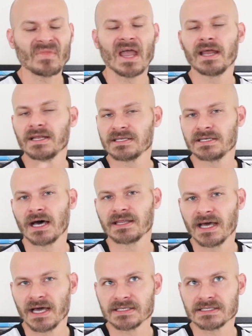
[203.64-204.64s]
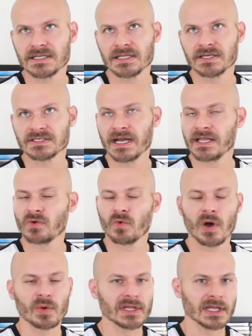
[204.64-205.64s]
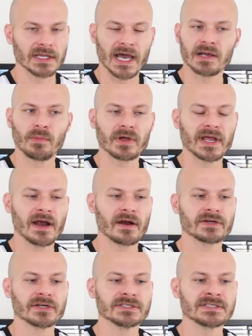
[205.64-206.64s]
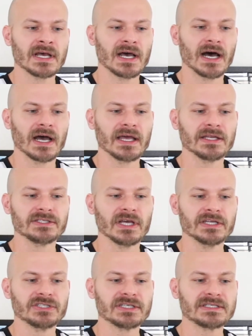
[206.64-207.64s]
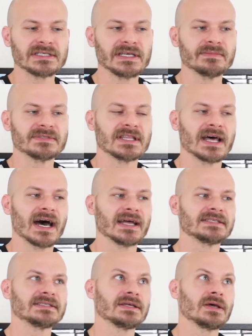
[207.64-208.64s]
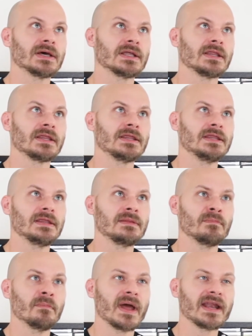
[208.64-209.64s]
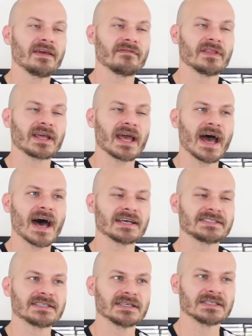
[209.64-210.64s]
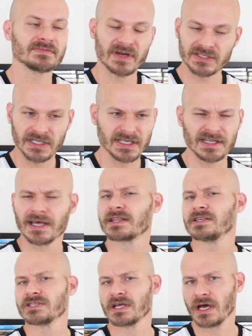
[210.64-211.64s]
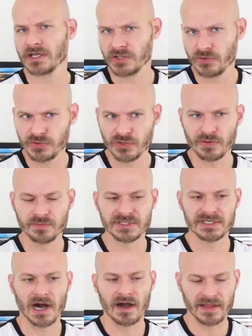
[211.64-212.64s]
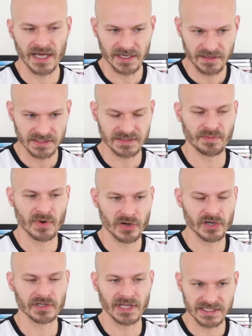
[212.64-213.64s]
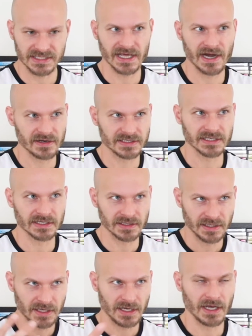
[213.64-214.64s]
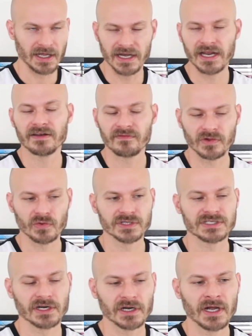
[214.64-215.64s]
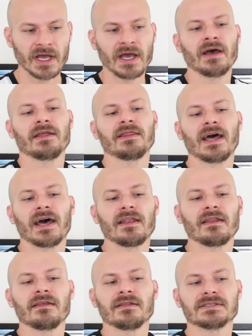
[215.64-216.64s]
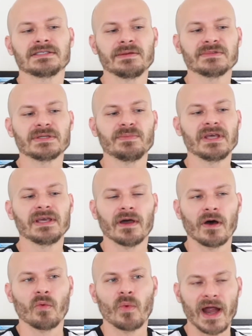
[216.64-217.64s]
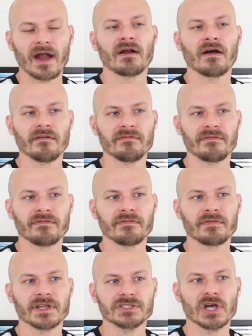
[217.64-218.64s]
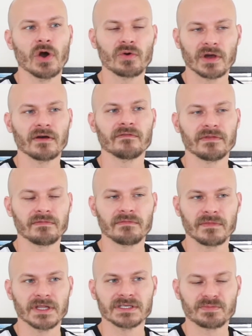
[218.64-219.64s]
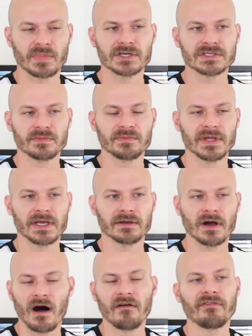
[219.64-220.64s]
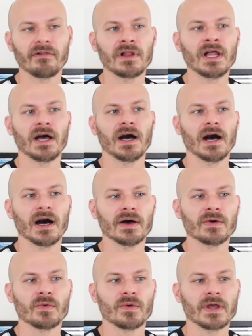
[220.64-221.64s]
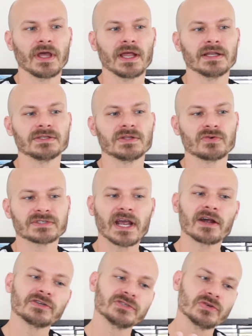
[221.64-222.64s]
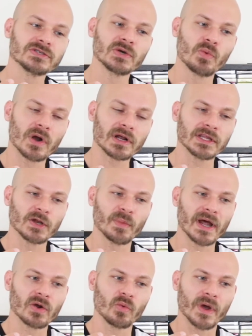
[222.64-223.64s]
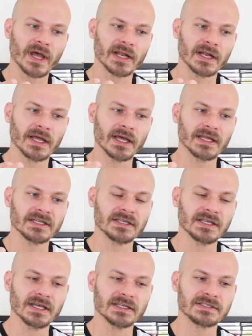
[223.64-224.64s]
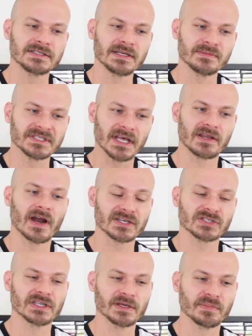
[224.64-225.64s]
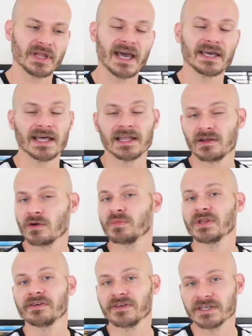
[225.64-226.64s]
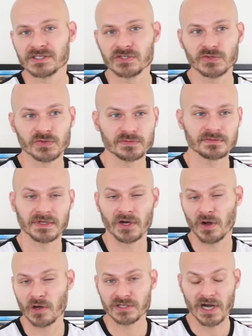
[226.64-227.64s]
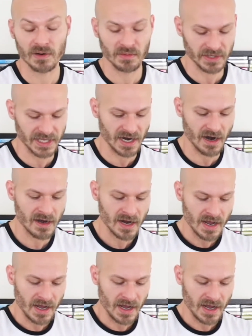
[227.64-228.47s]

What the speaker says: And not that there's anything wrong with unlikable characters, it just seems that many of the cast, especially, like, there's a YouTube star that is murdered that's there to an influencer, that seems to be aware of the joke of this person being awful, and those characters usually work a little better when it seems that they're actually playing that, they're oblivious to, you know, how terrible they are.